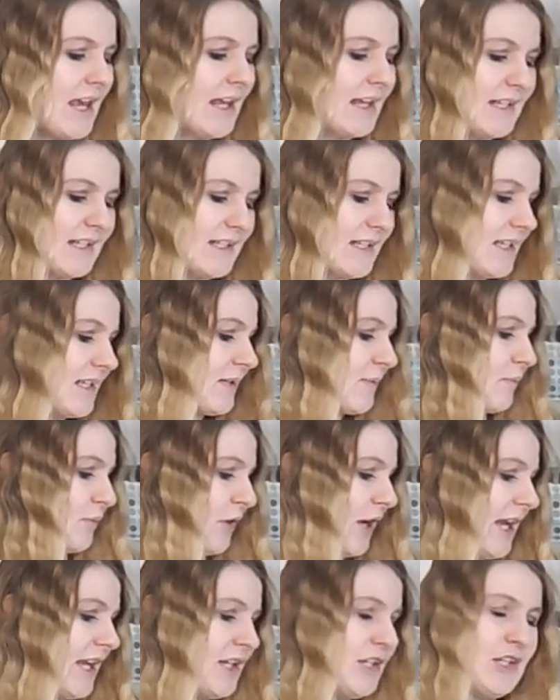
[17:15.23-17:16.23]
This is
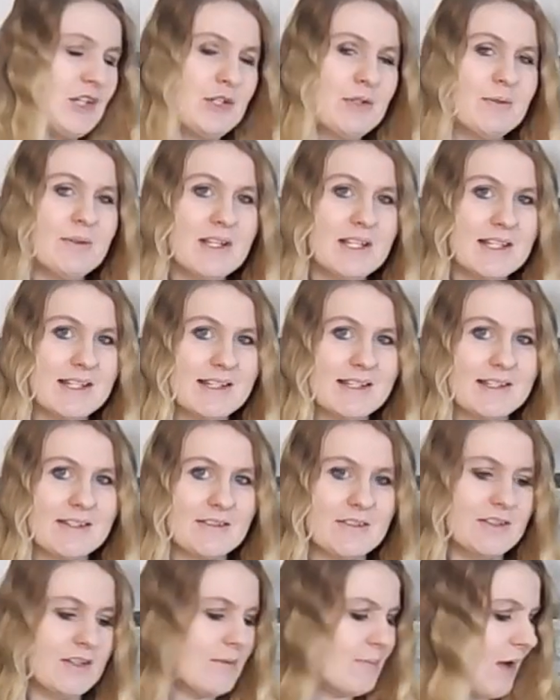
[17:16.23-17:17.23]
brand new,
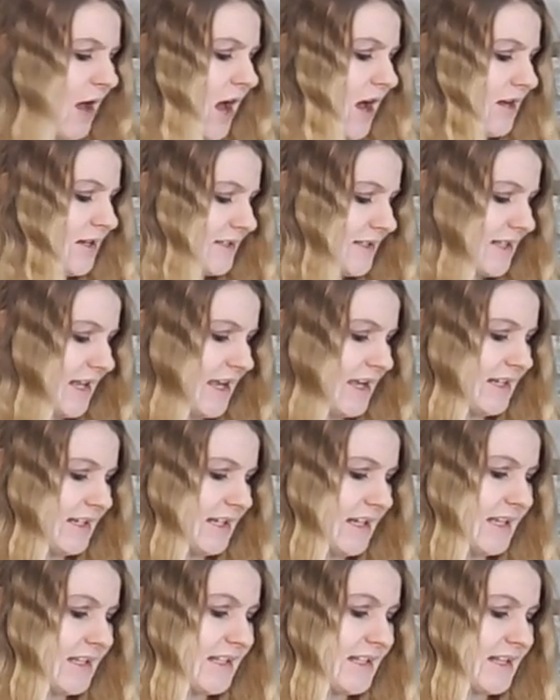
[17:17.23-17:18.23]
still in the box, and
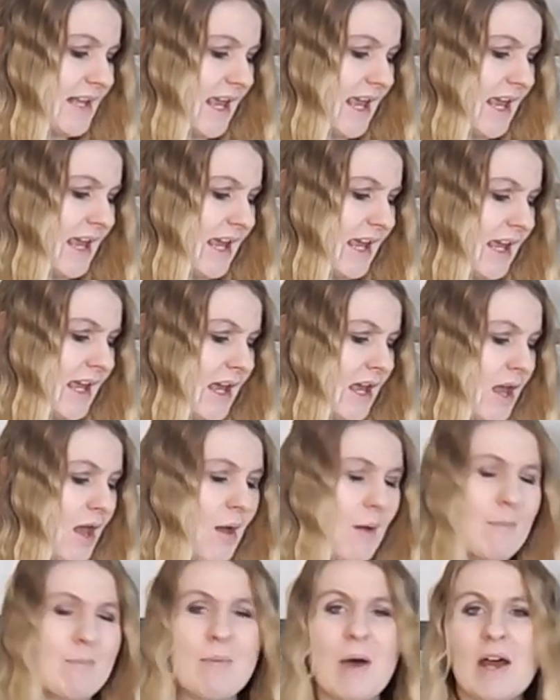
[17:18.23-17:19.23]
it's a
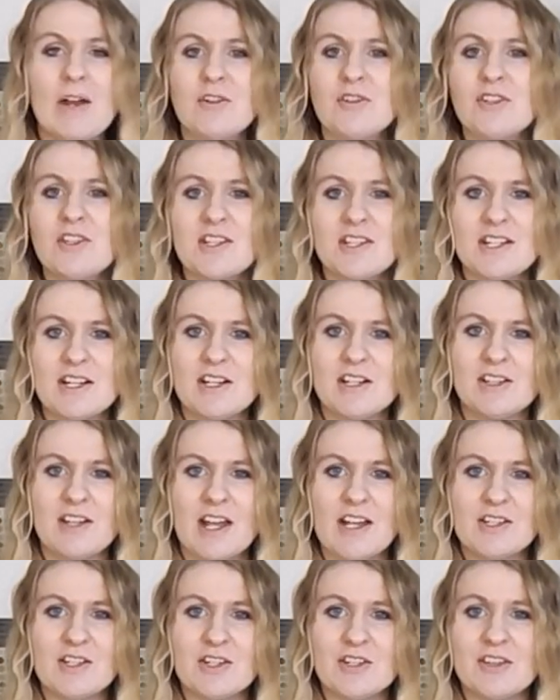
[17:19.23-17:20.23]
bottle
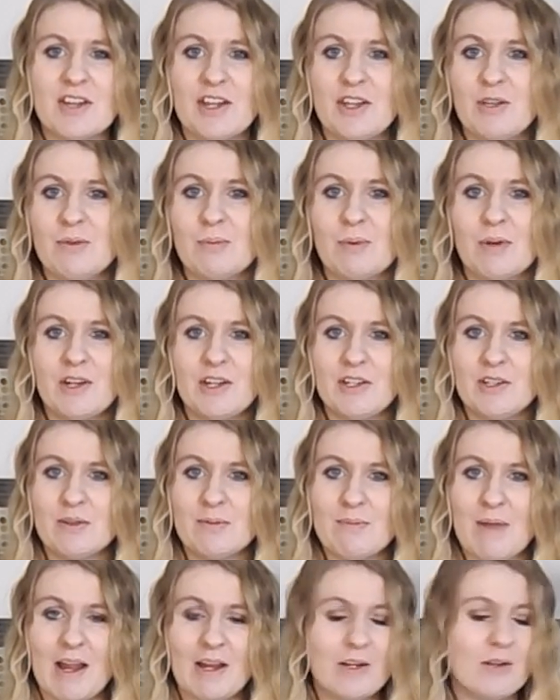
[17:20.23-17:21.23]
sterilizer that you put in
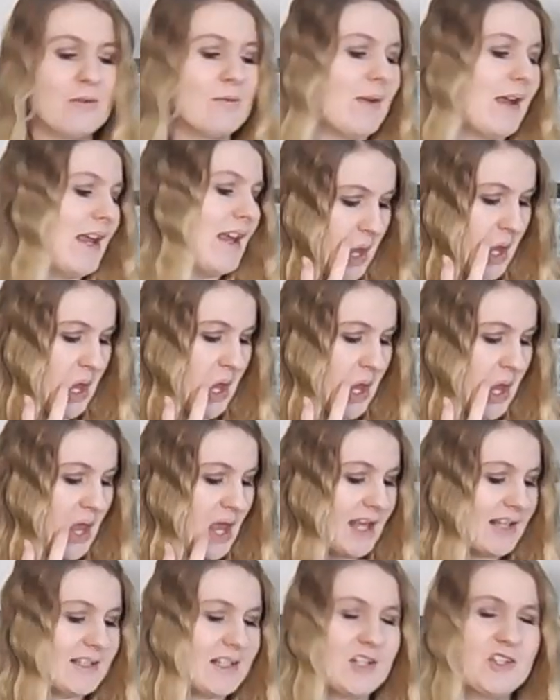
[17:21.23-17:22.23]
your microwave.
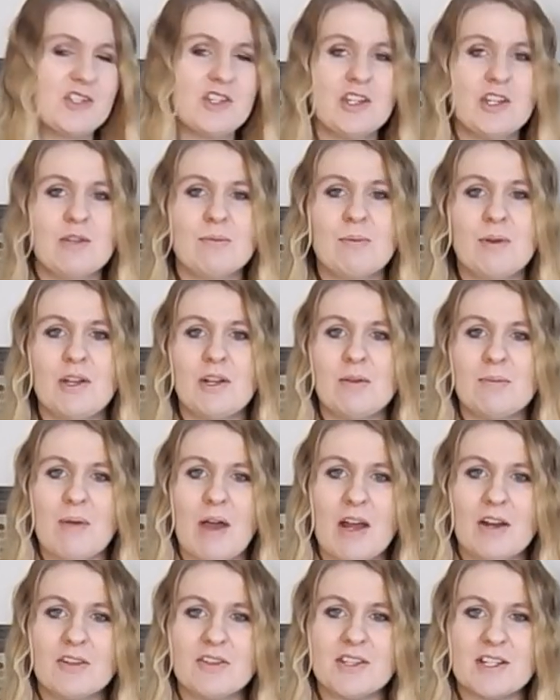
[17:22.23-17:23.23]
Essentially, you put your
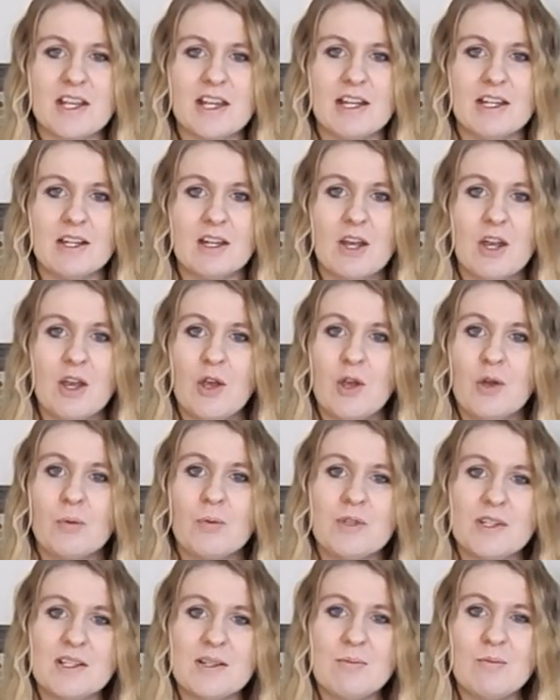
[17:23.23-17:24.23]
bottles in
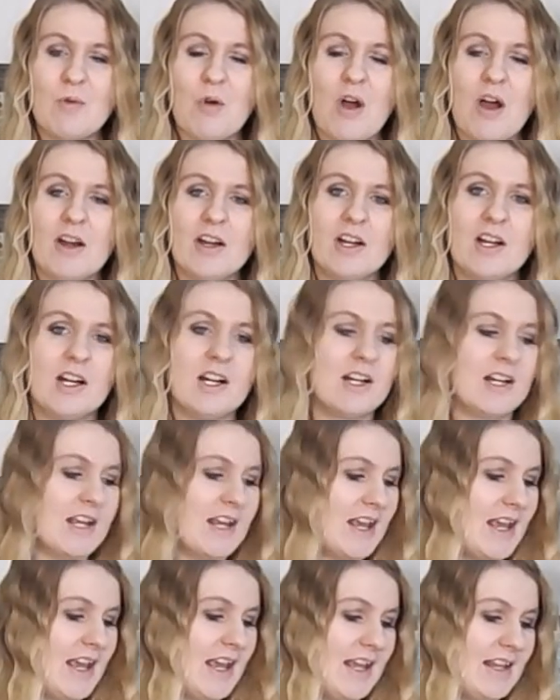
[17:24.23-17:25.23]
with some water
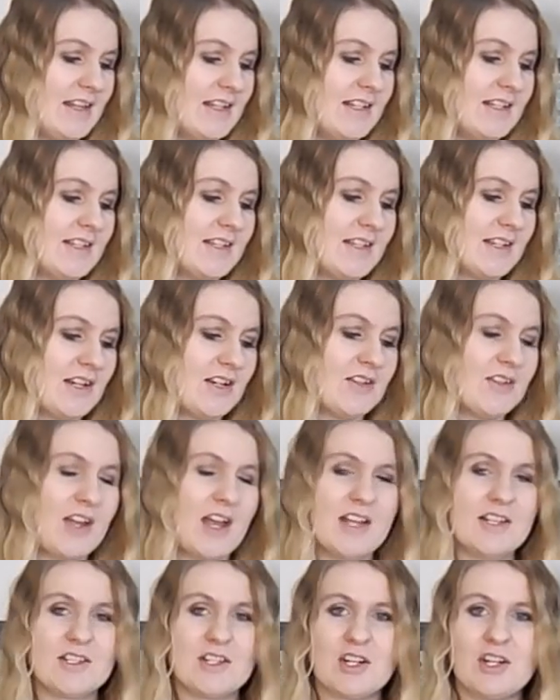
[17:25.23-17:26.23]
in this
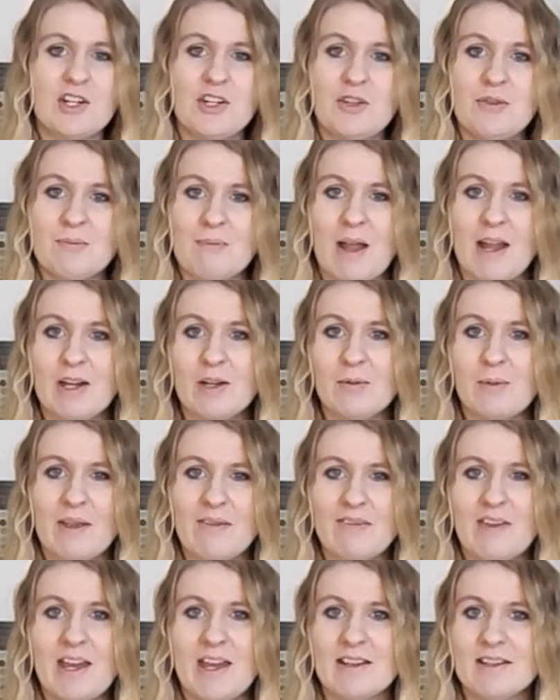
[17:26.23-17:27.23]
sterilizer, you
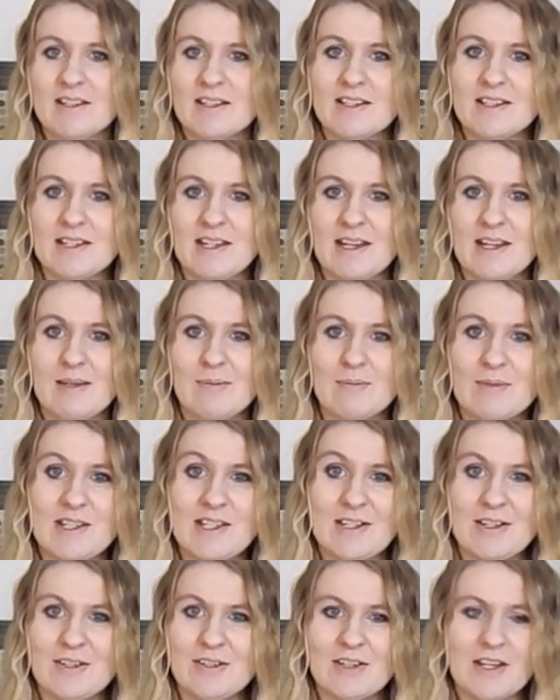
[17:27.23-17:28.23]
microwave it, and the steam
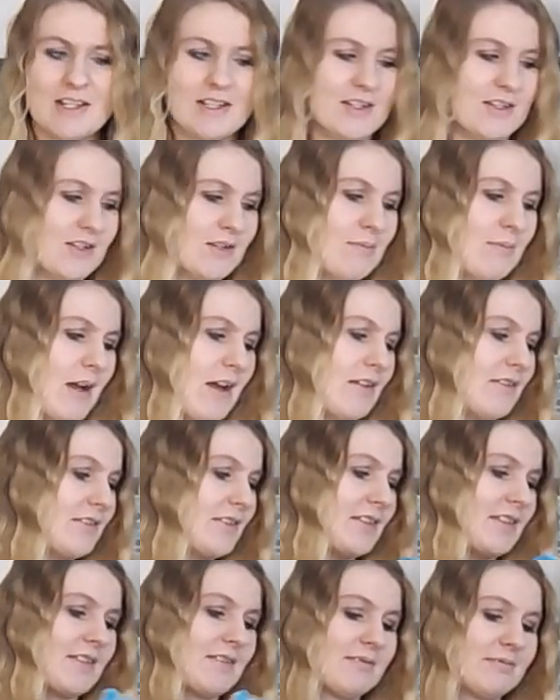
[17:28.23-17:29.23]
sterilizes your
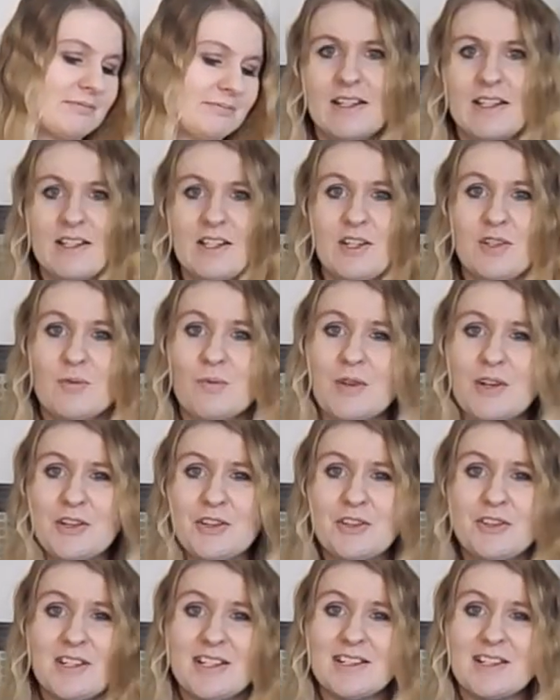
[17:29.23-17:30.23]
bottles. This is one of
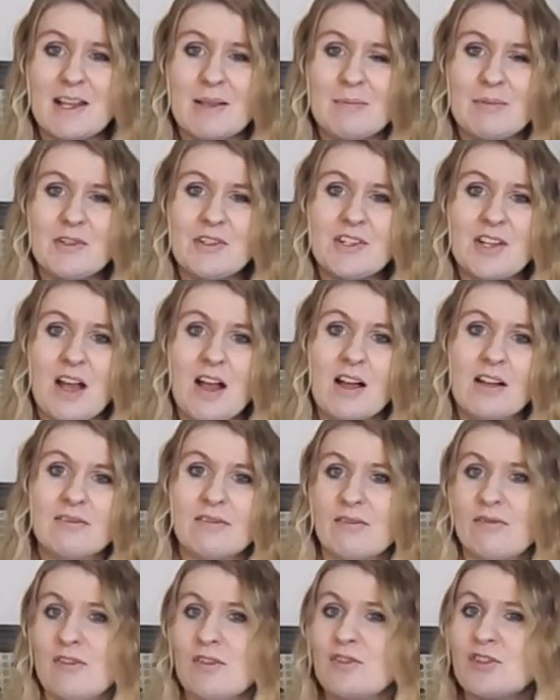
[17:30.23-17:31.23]
those examples of
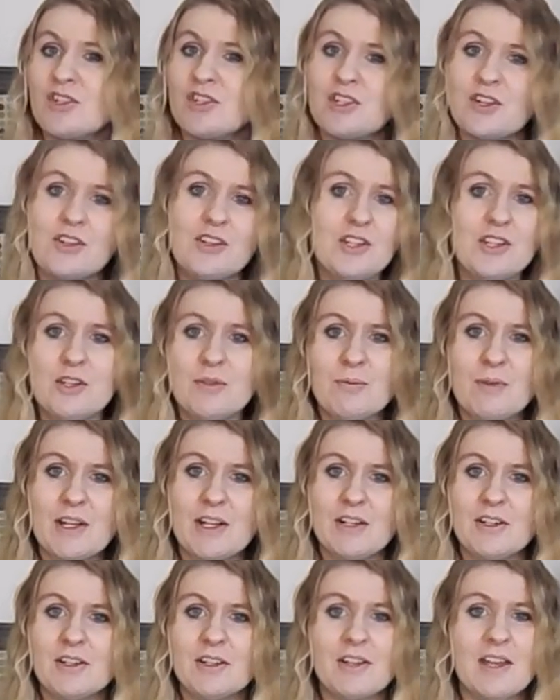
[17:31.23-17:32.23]
if you just go to
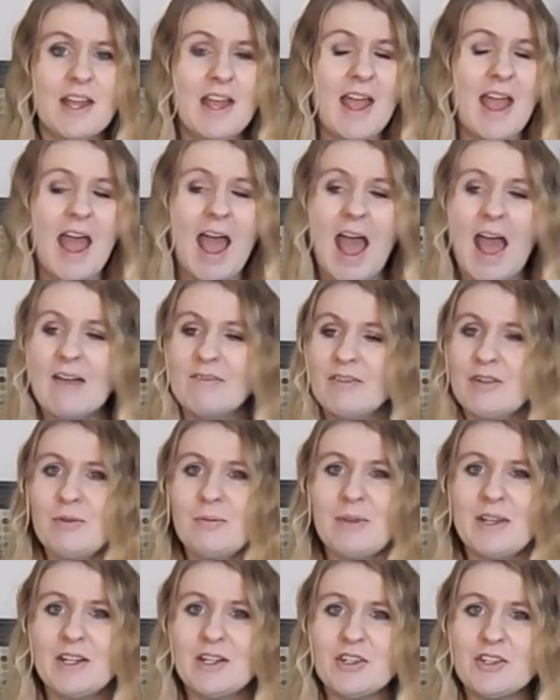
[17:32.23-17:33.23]
Goodwill, every
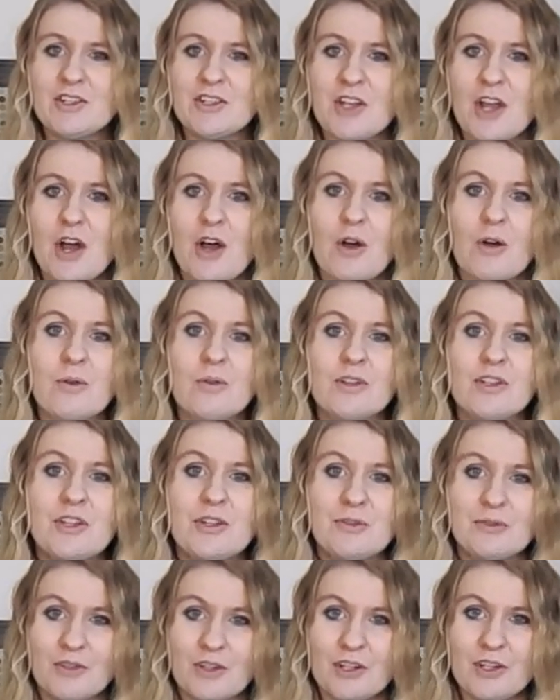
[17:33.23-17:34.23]
week or so,
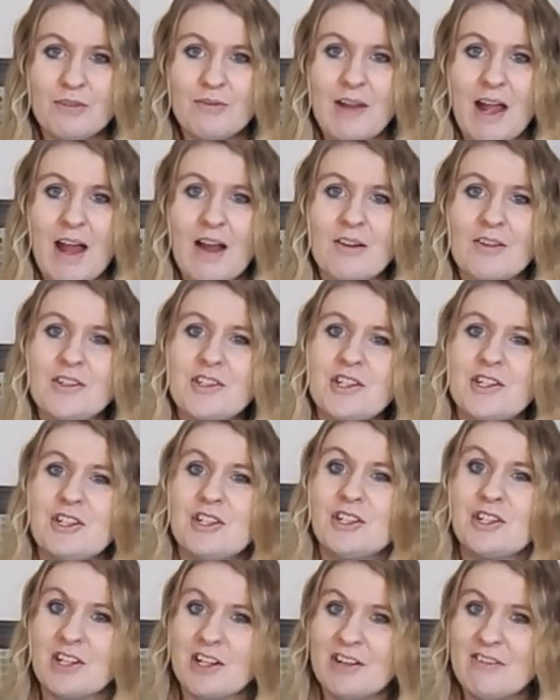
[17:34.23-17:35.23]
you look around,
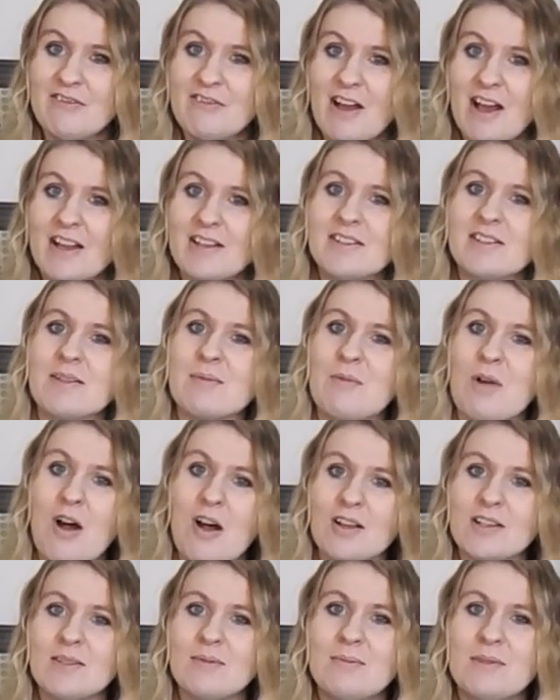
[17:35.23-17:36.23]
you're gonna find some
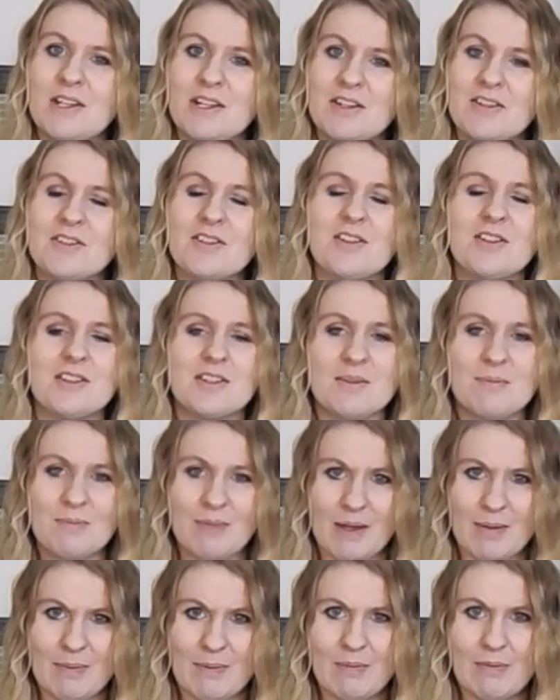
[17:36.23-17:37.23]
awesome deals on some
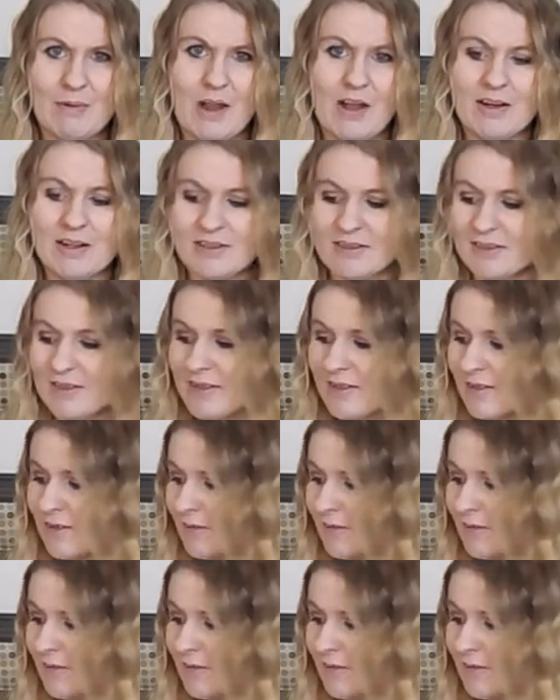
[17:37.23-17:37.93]
baby products.